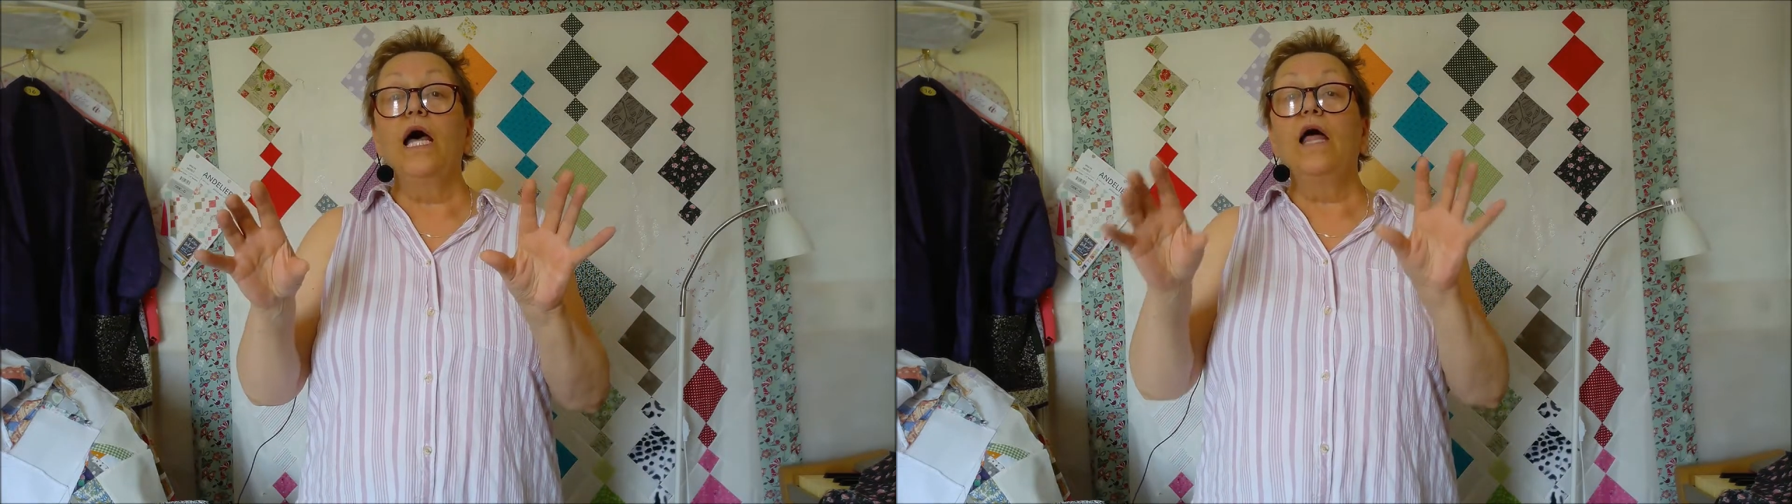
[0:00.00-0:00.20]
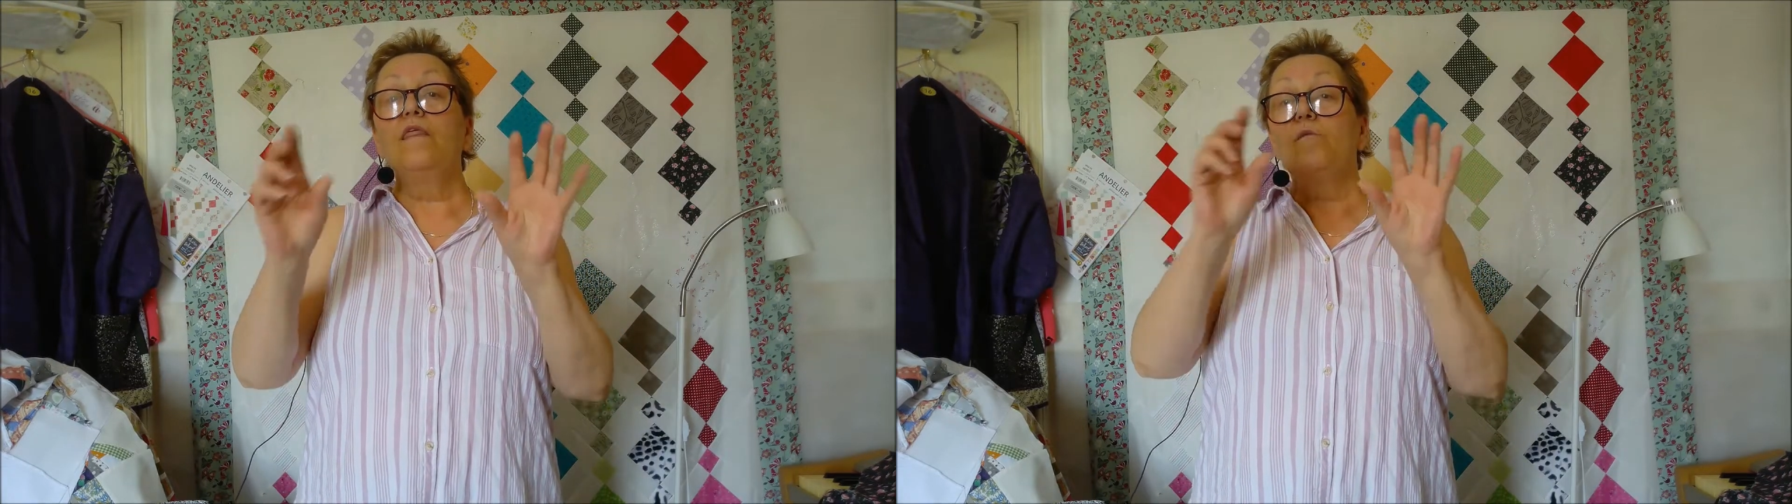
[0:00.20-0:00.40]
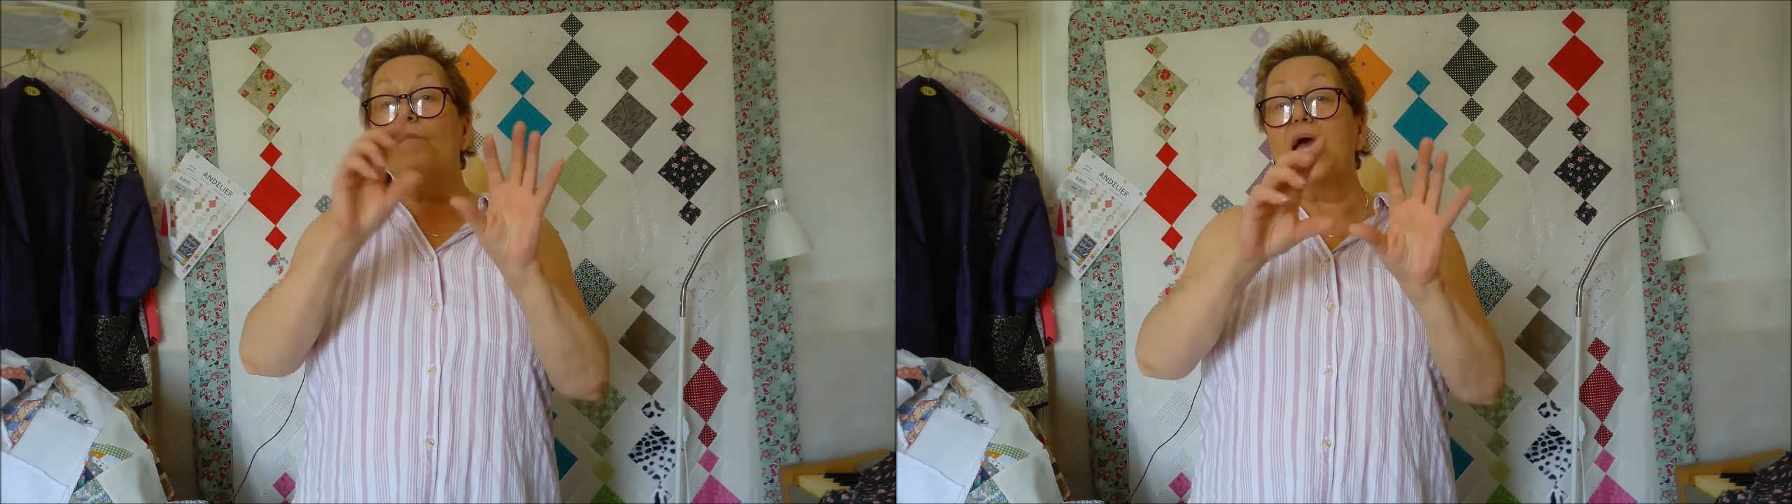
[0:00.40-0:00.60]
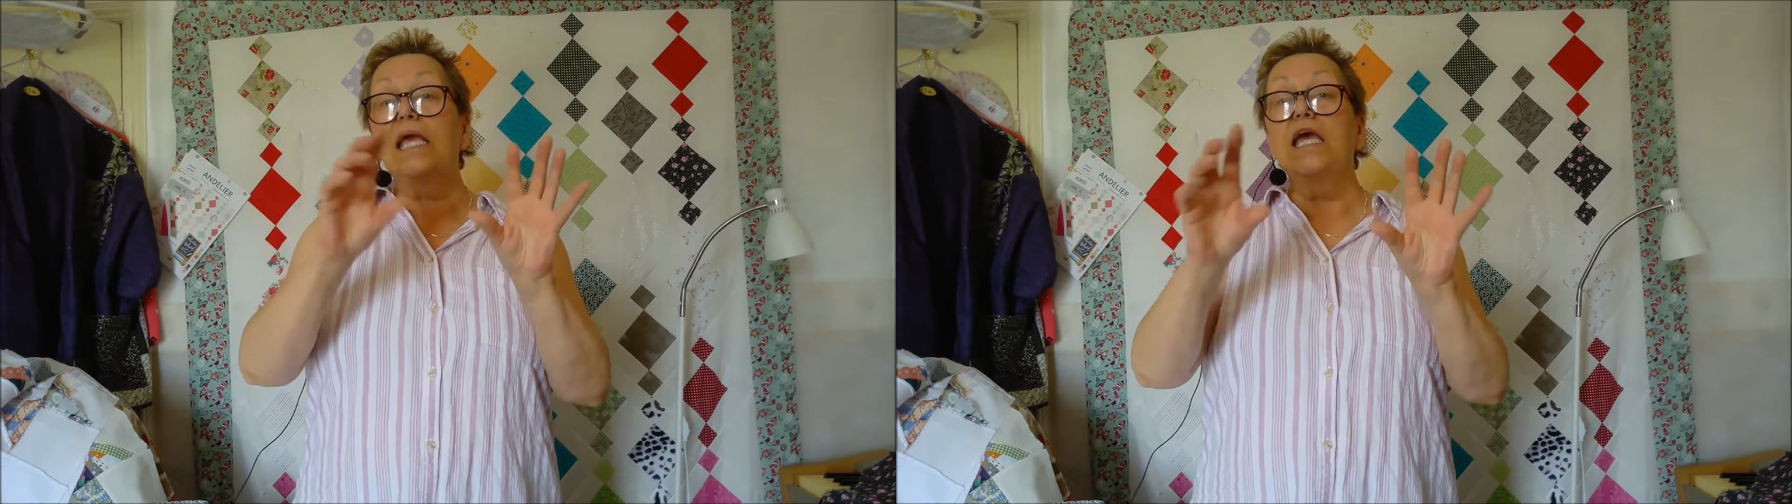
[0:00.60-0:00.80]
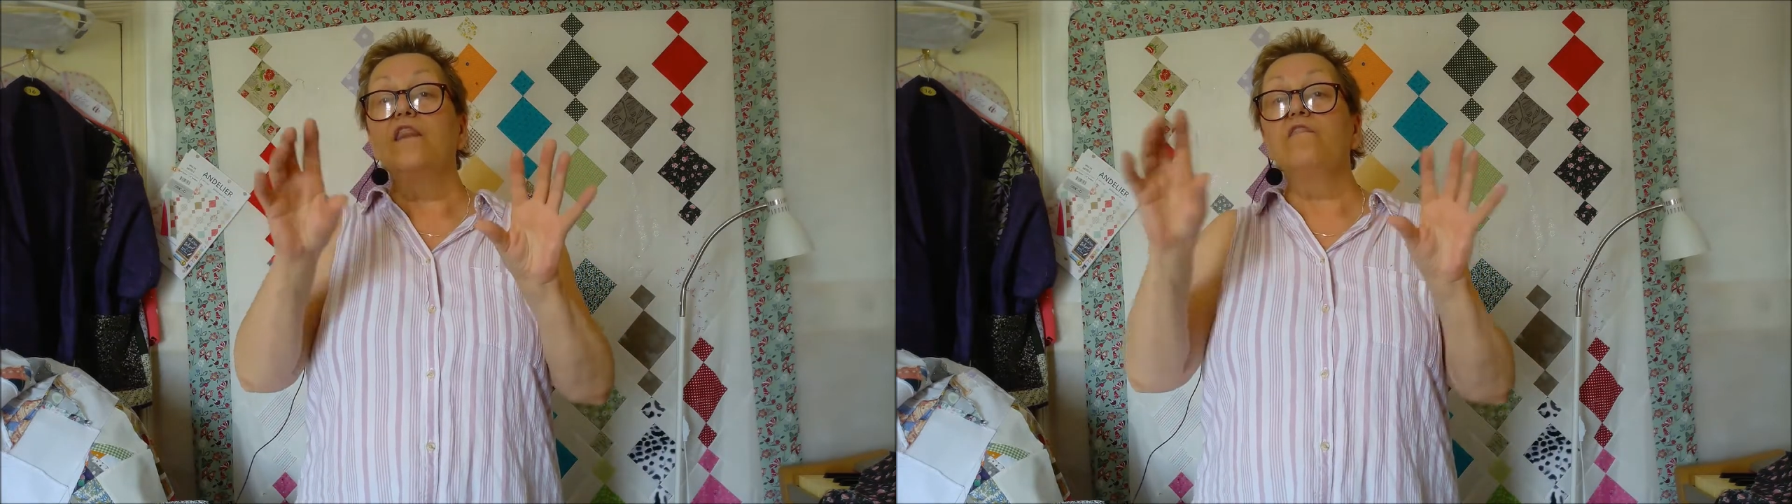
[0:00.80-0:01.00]
and then
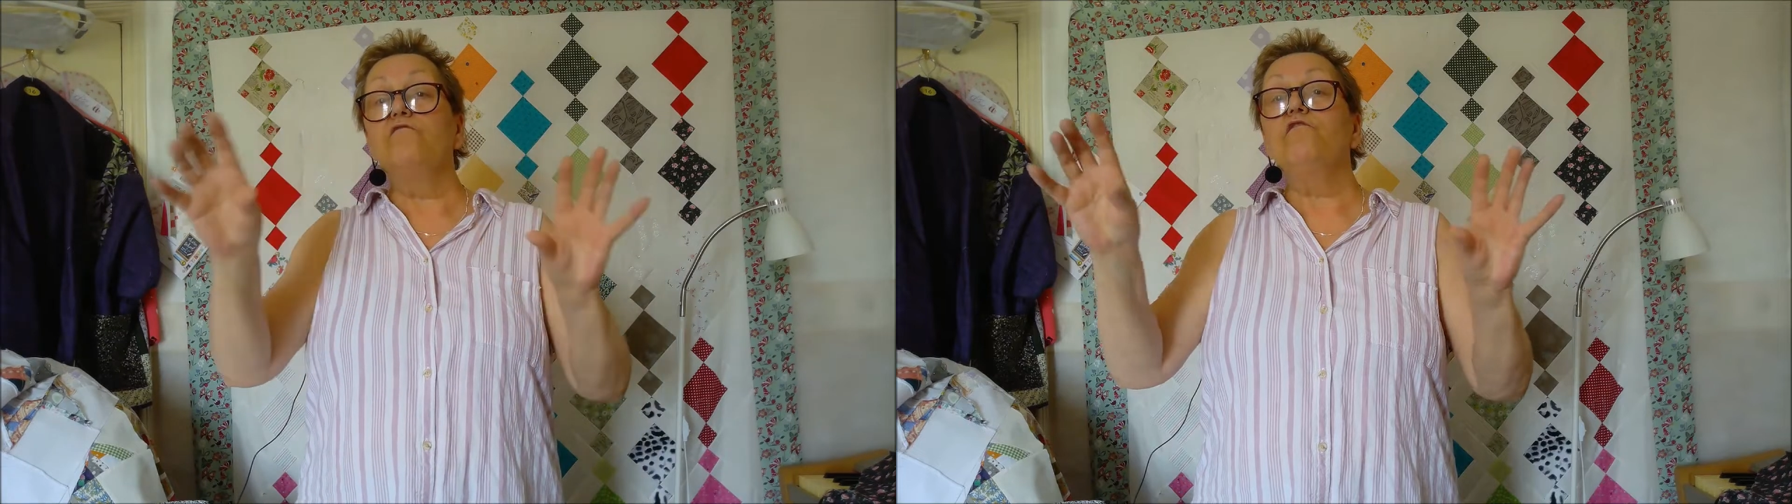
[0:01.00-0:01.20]
making them